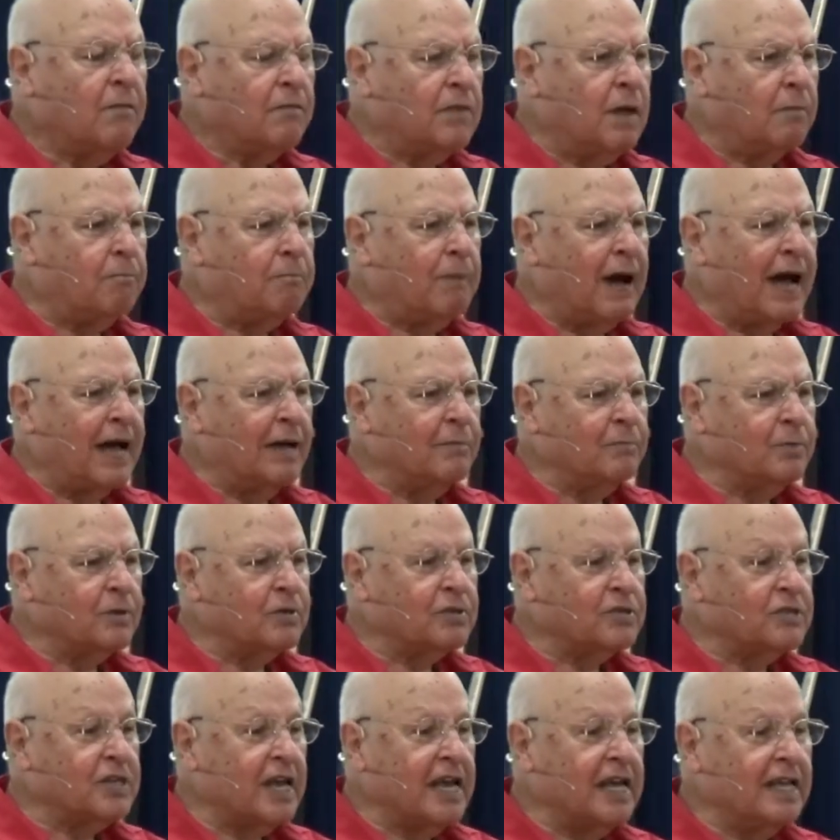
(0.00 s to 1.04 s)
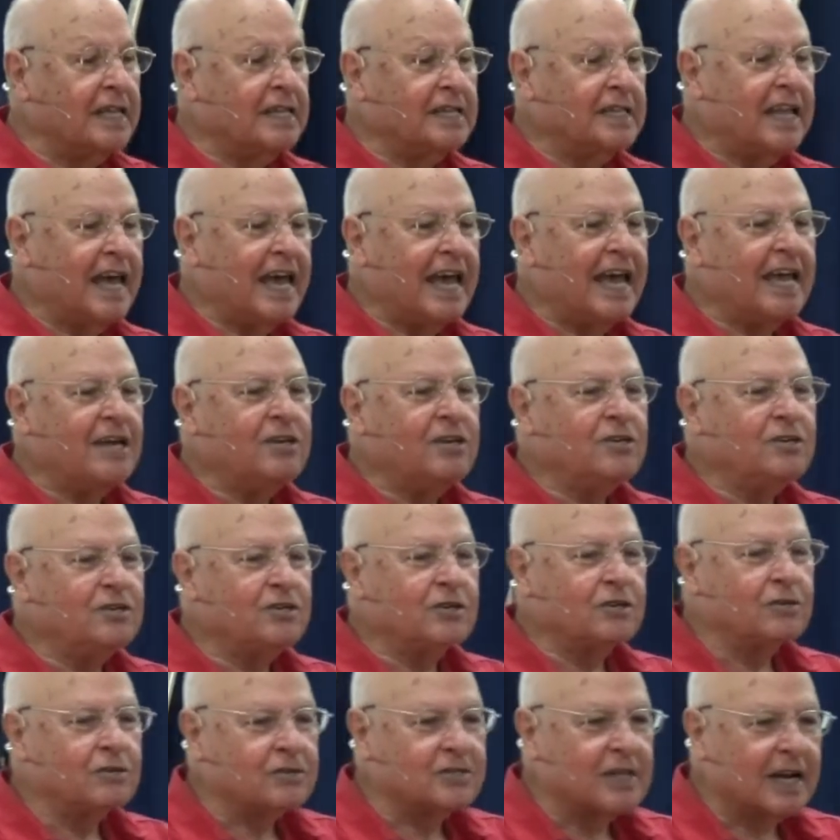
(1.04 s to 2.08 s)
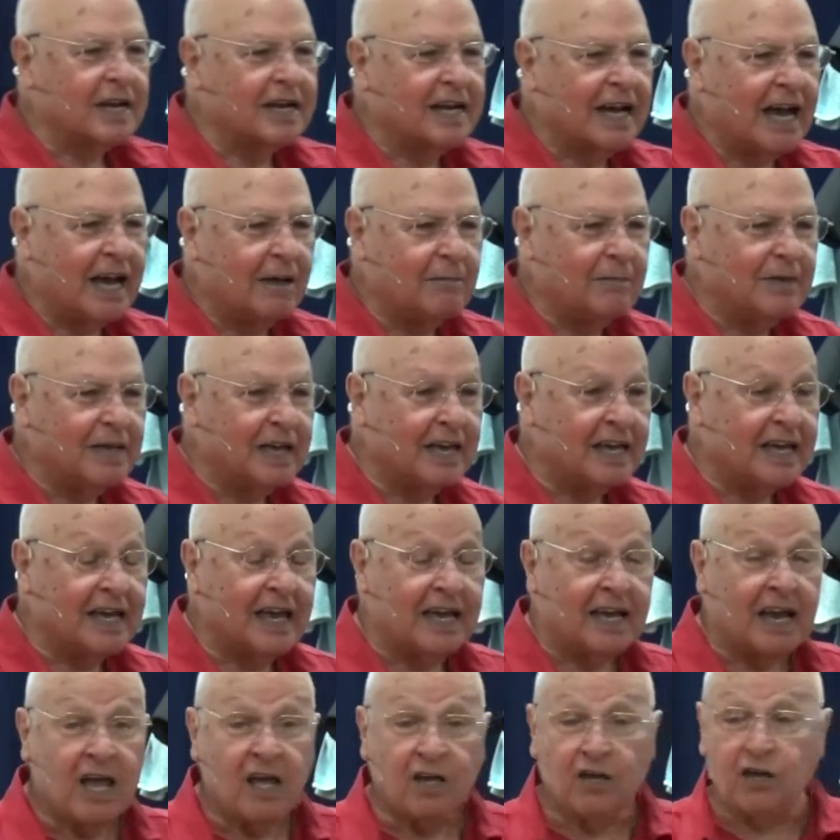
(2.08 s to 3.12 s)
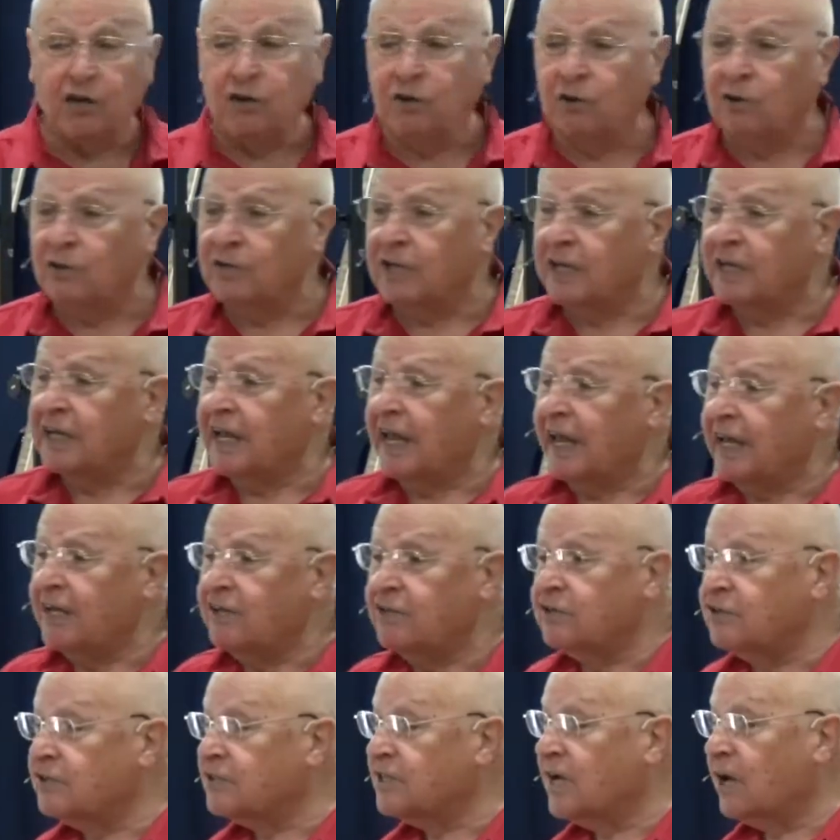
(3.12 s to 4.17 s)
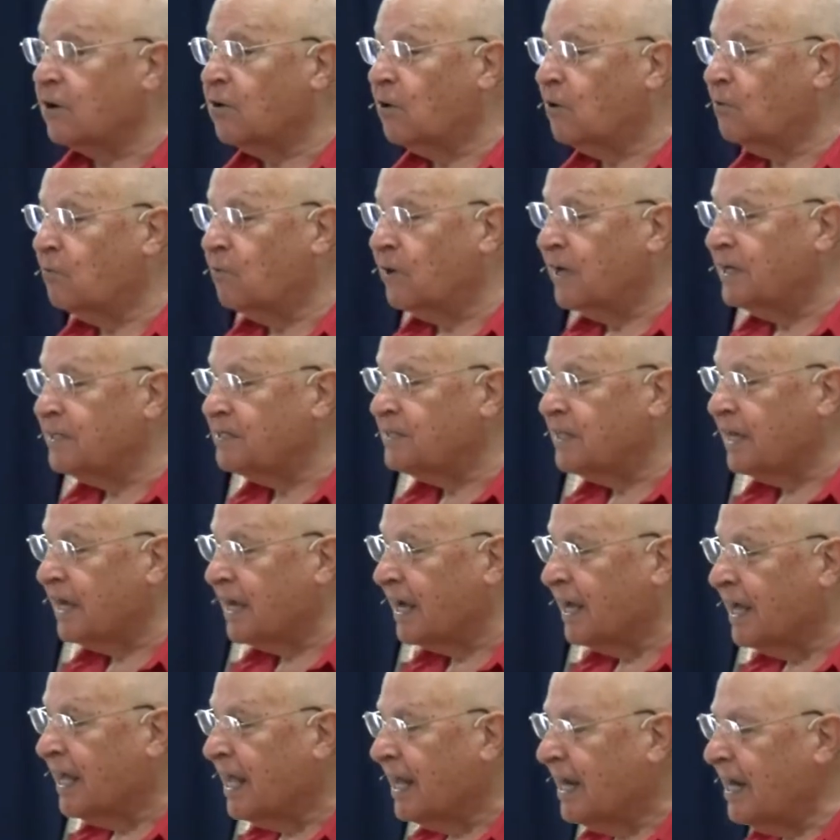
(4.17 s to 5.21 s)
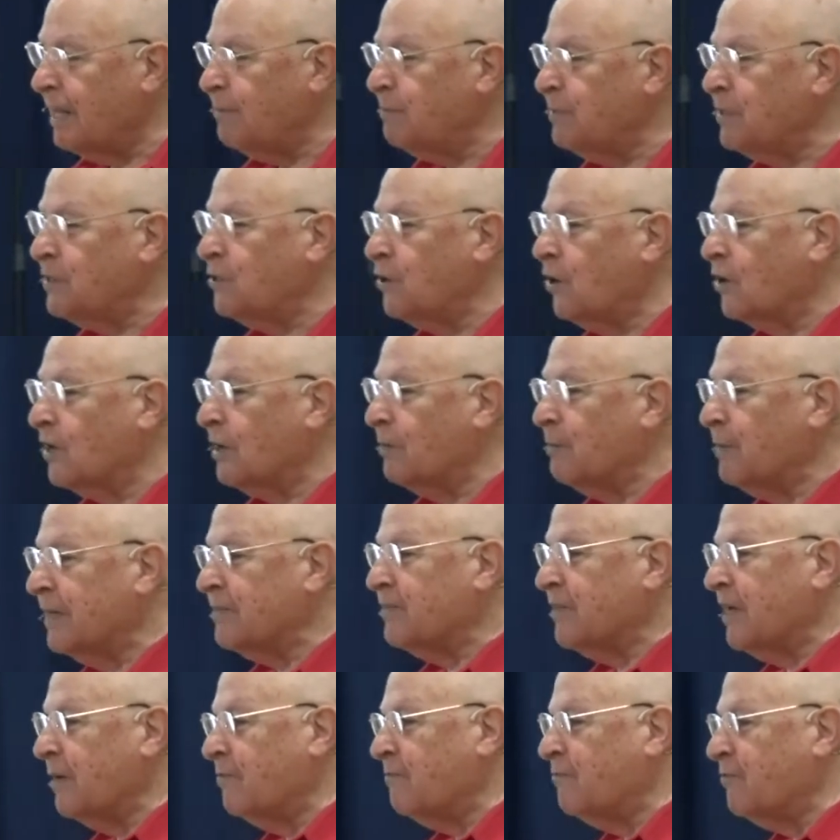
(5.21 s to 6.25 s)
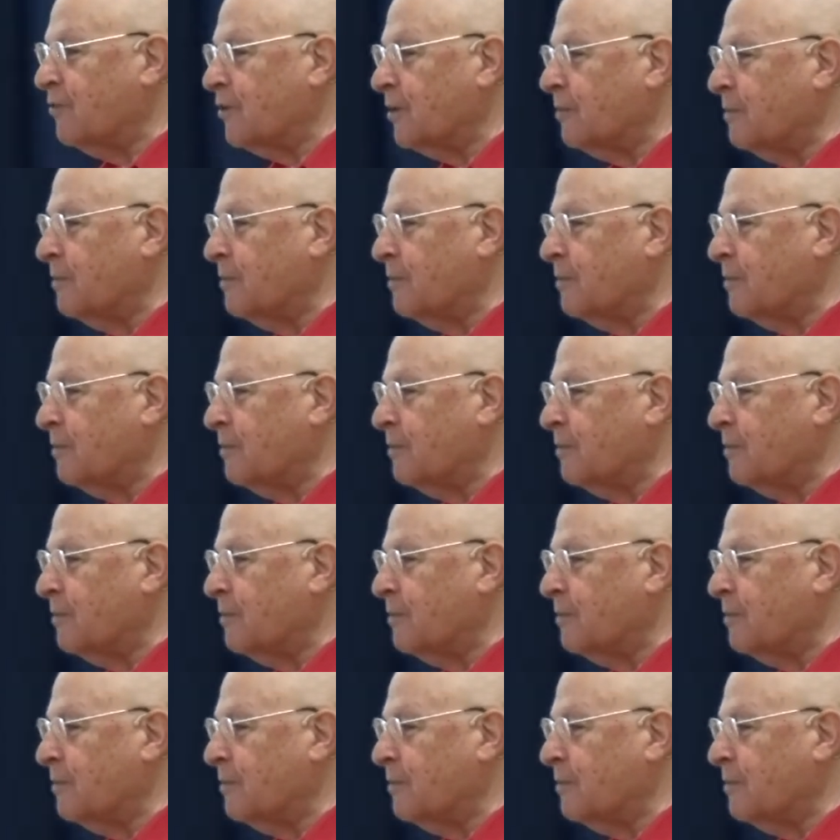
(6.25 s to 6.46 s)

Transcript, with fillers: The Bible says angels are coming again. You know that angels are always there. Let me talk about them.